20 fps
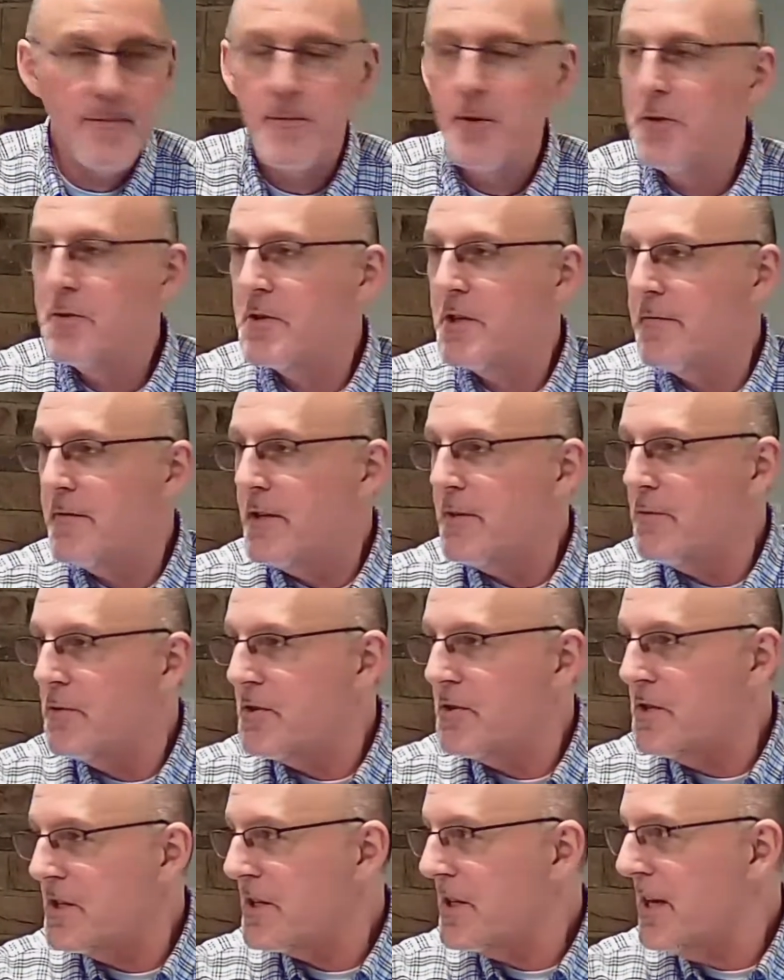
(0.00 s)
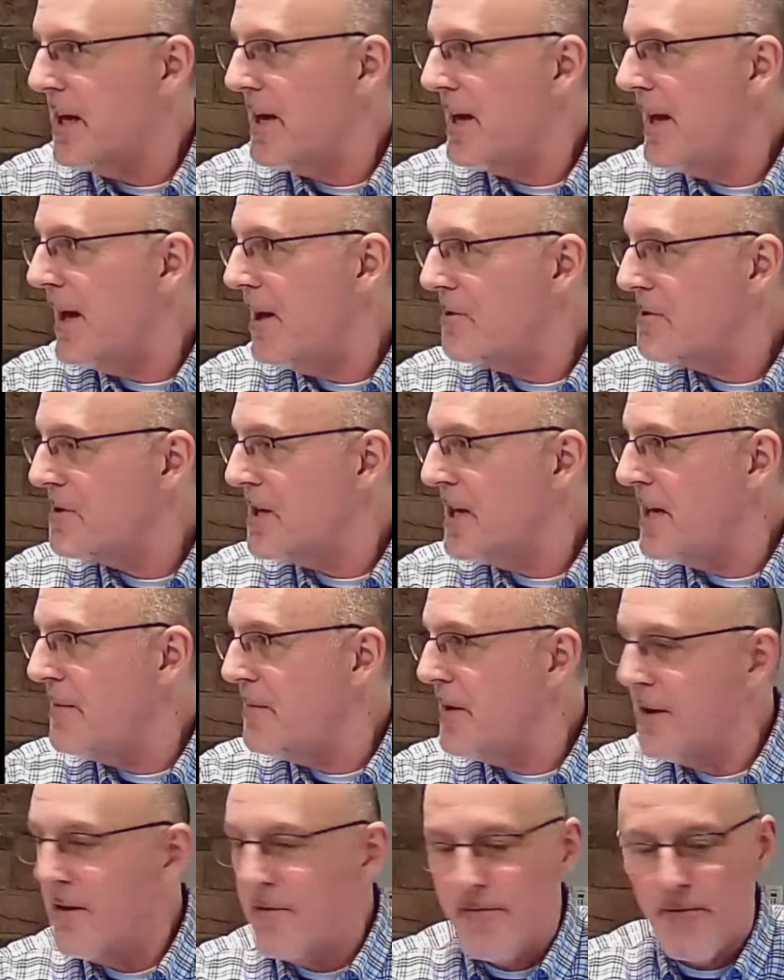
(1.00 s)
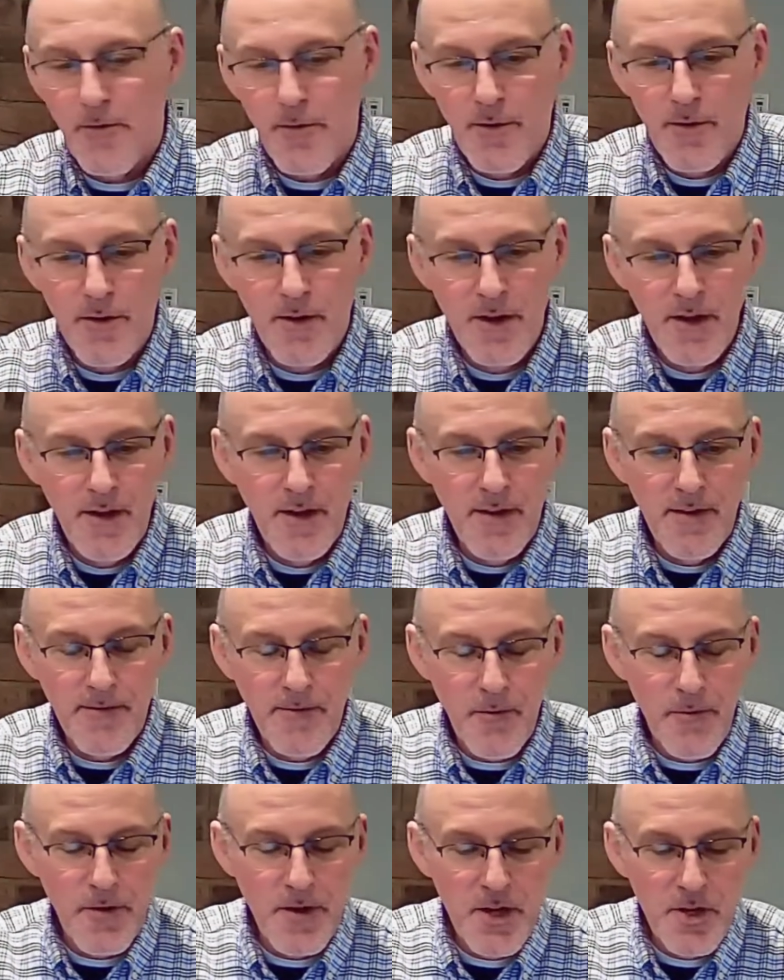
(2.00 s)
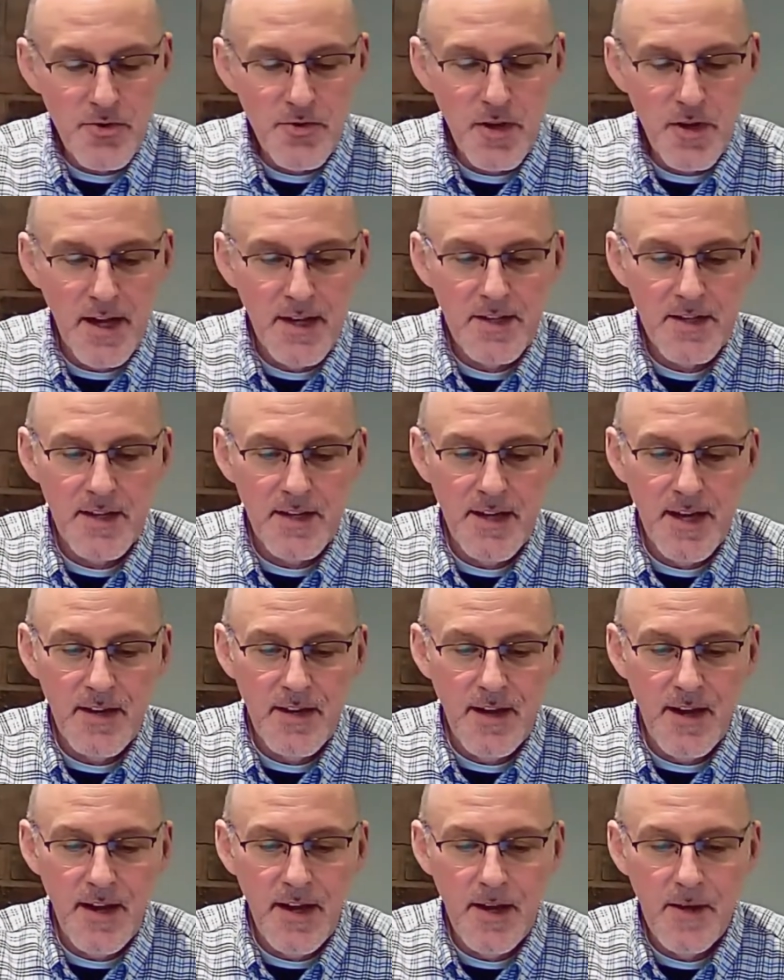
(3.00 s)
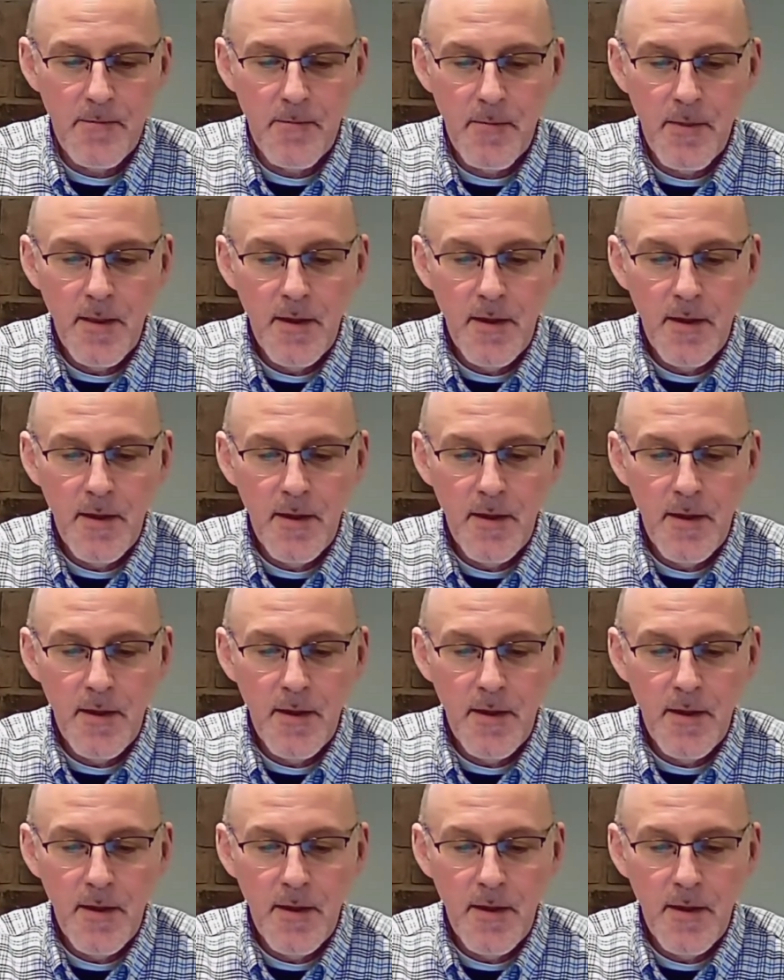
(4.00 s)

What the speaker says: Most of it was just kind of housekeeping for the Israelites in that day.